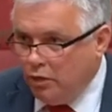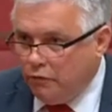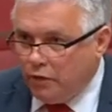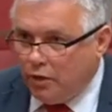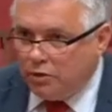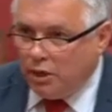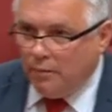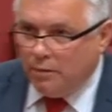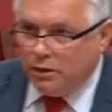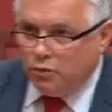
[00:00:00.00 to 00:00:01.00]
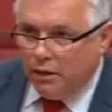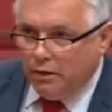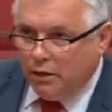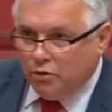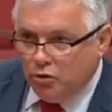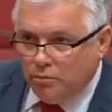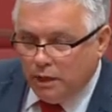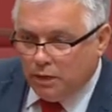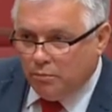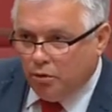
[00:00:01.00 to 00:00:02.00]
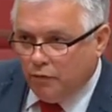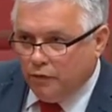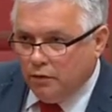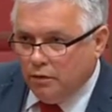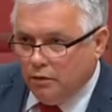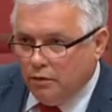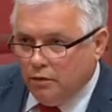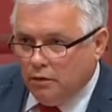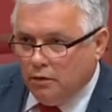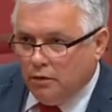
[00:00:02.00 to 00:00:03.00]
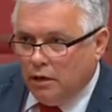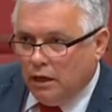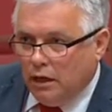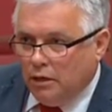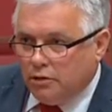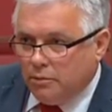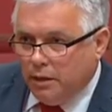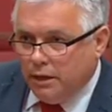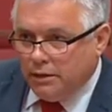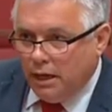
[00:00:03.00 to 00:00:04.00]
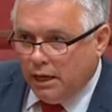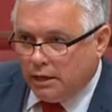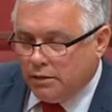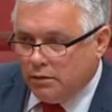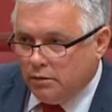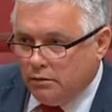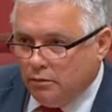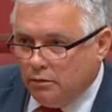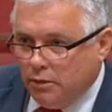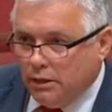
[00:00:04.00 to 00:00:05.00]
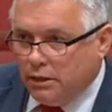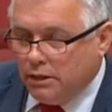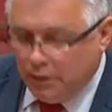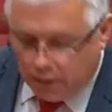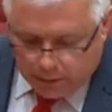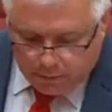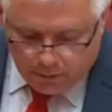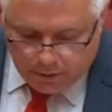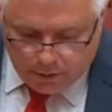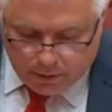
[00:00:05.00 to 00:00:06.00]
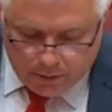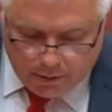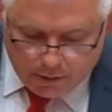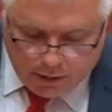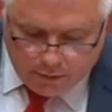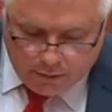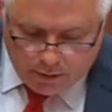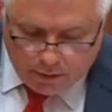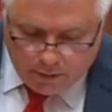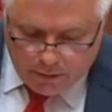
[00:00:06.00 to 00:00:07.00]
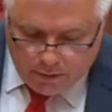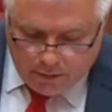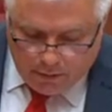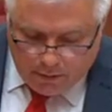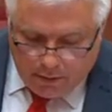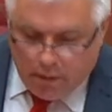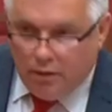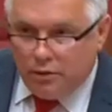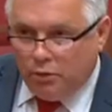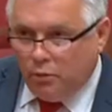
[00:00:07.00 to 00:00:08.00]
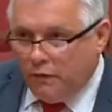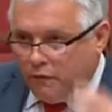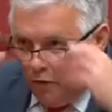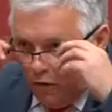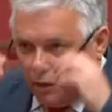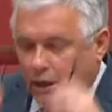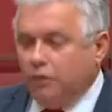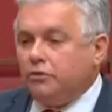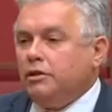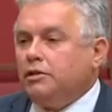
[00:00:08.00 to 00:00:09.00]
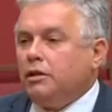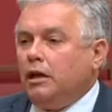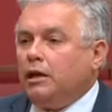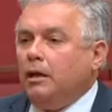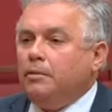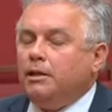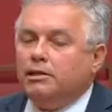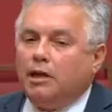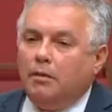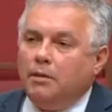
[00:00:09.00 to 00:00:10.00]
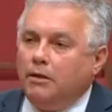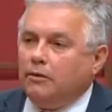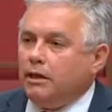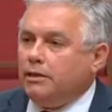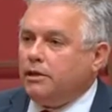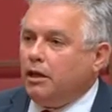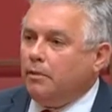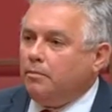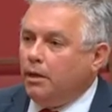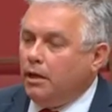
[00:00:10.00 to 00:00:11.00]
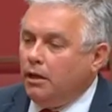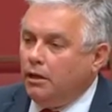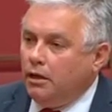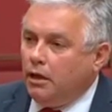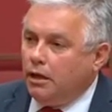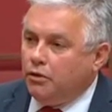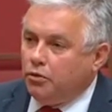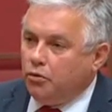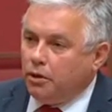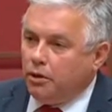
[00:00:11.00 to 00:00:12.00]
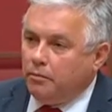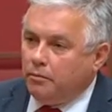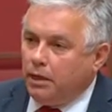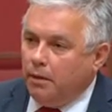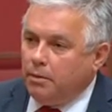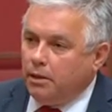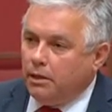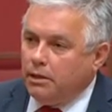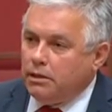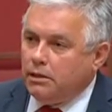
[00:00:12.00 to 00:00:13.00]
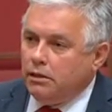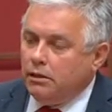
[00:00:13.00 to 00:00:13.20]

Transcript: for those companies, when they do make a profit, to pay tax when they're conducting business in this country. So when foreign companies come here and they set up daughter companies,